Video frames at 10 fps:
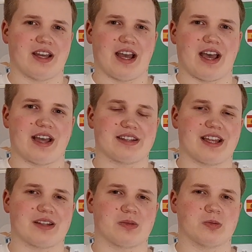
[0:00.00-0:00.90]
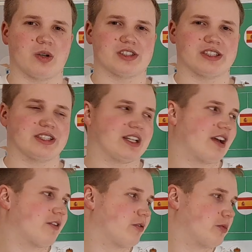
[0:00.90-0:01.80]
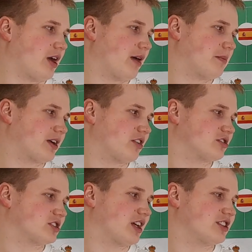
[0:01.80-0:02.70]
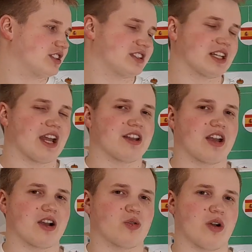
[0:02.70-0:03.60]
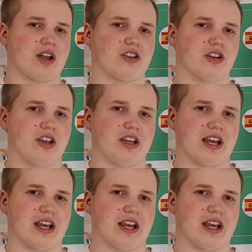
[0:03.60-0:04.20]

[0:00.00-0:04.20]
that wasn't enough because Sanchez and Aguado